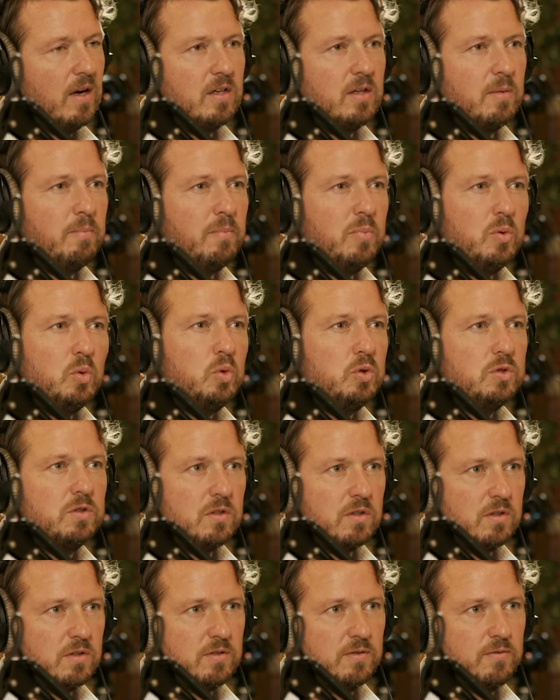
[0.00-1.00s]
the
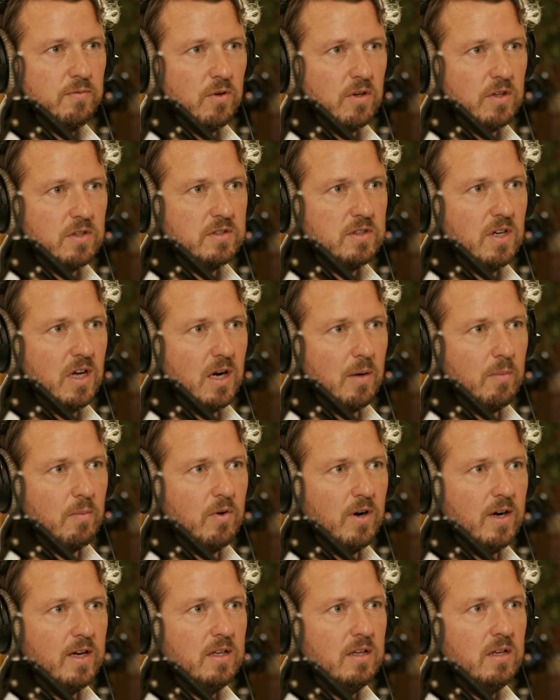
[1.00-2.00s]
boosters for a startup,
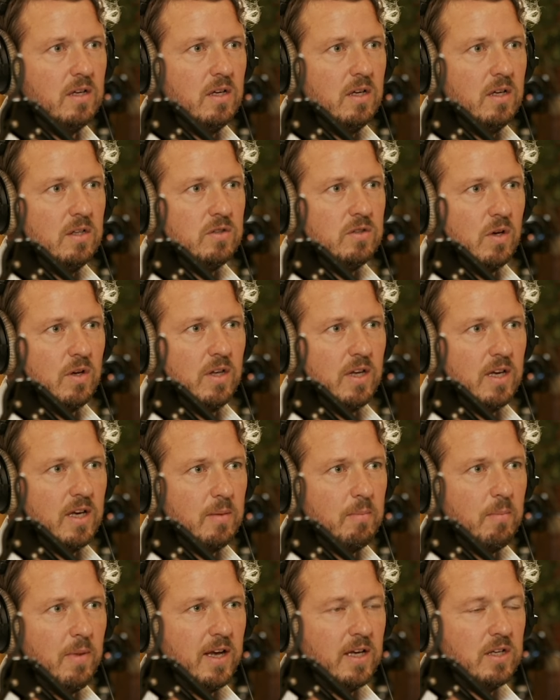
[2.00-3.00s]
right? Mm-hmm. So you
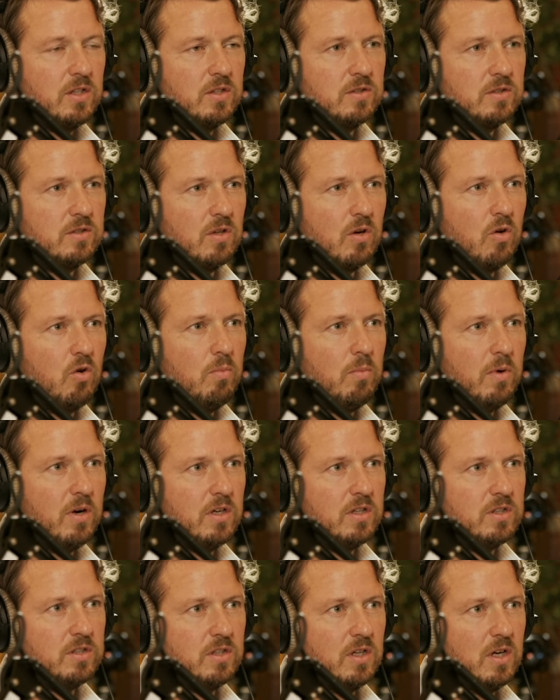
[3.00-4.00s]
can make so
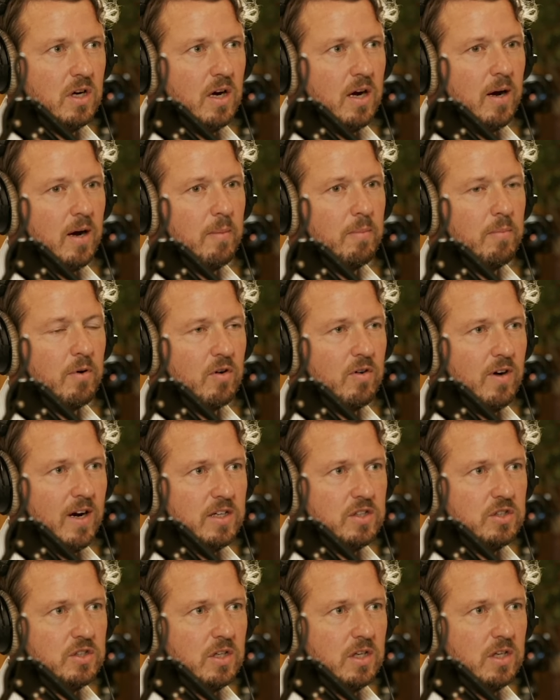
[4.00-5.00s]
much uh,
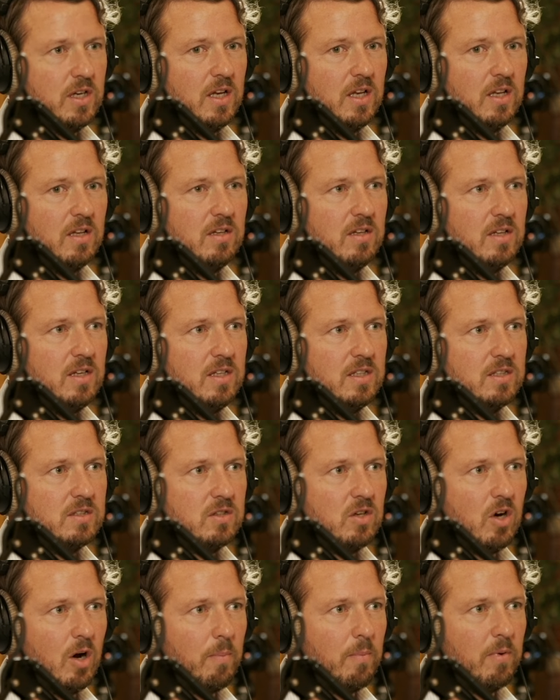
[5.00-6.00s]
progression in these
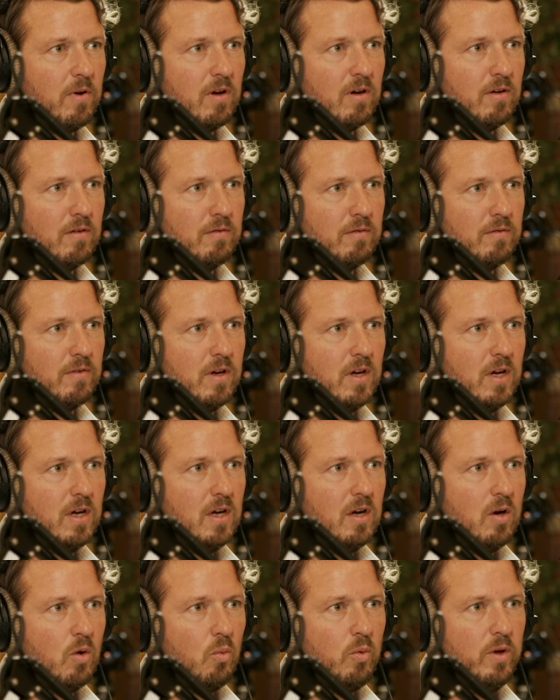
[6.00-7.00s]
couple of
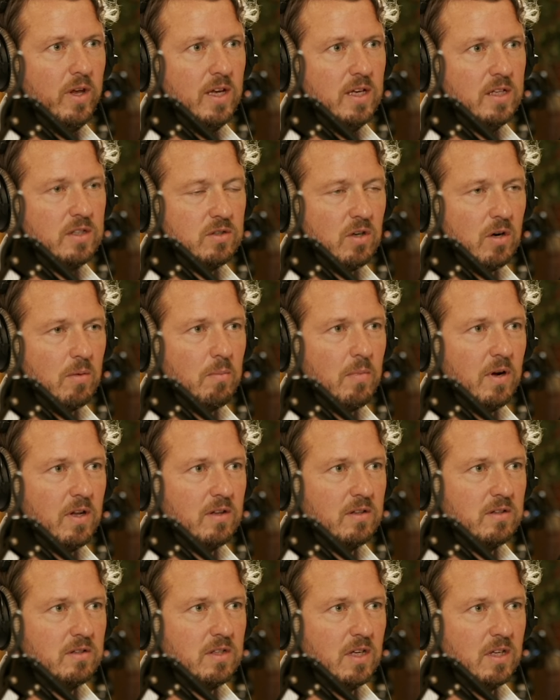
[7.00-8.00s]
yeah. weeks or
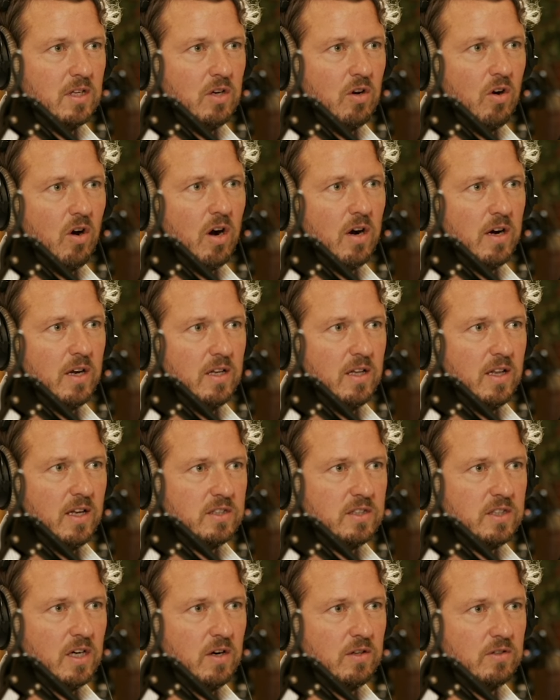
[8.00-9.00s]
months that you are in
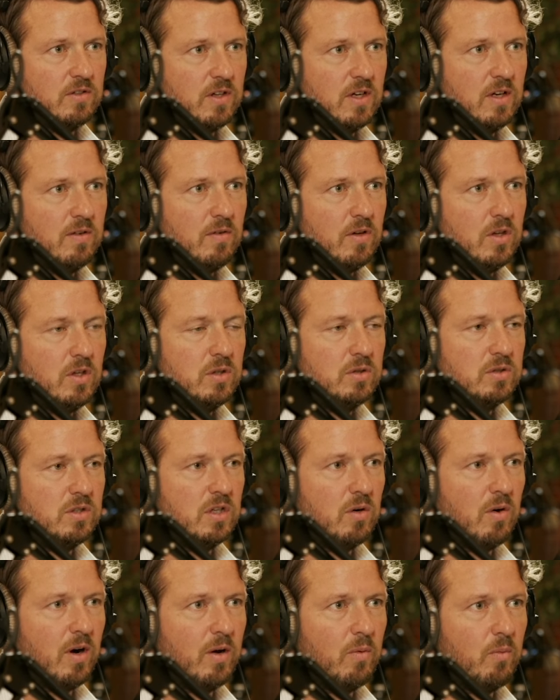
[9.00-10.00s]
accelerator if you use it
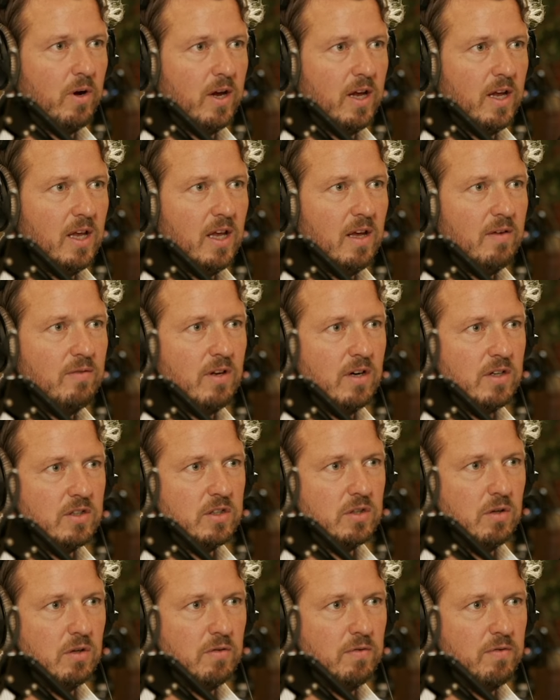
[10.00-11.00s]
the right way, if there's a
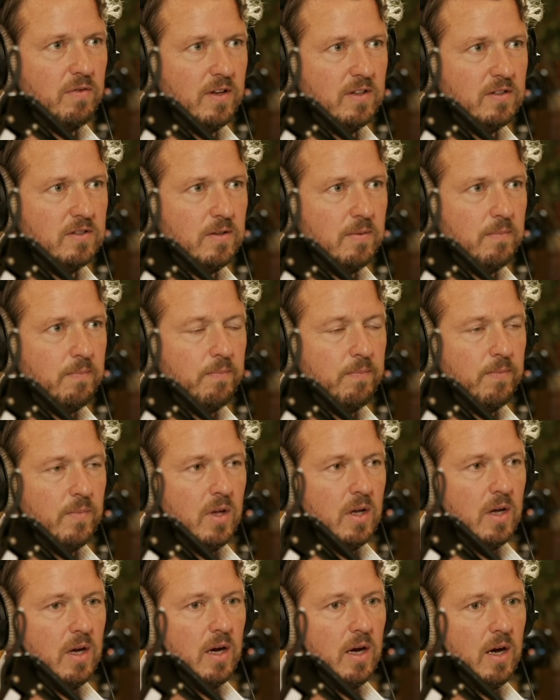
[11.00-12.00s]
good fit.
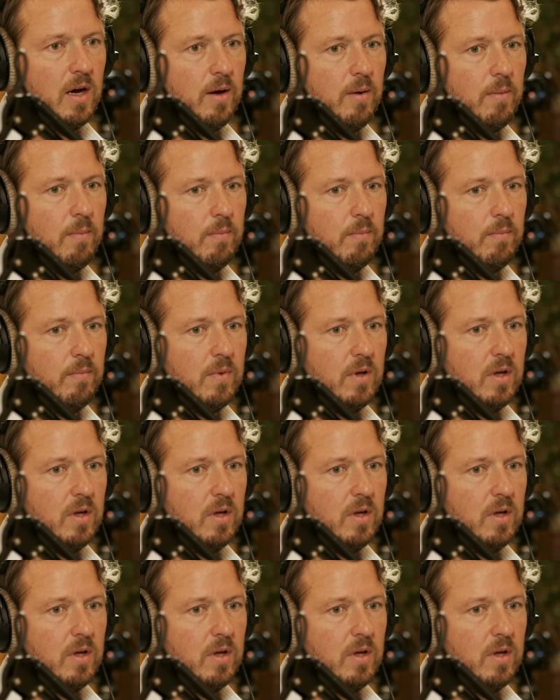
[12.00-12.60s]
Um,